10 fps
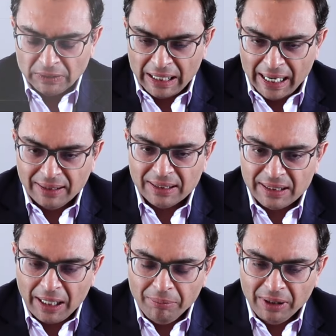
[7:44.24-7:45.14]
at the
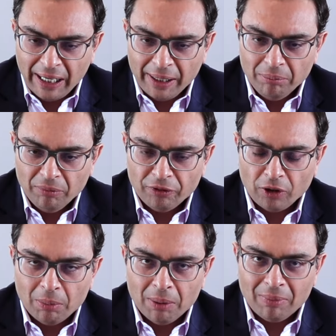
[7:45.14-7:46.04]
same time,
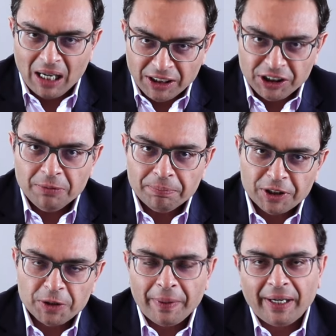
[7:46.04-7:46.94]
from a margin
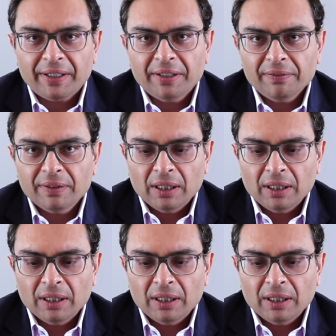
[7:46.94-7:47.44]
perspective,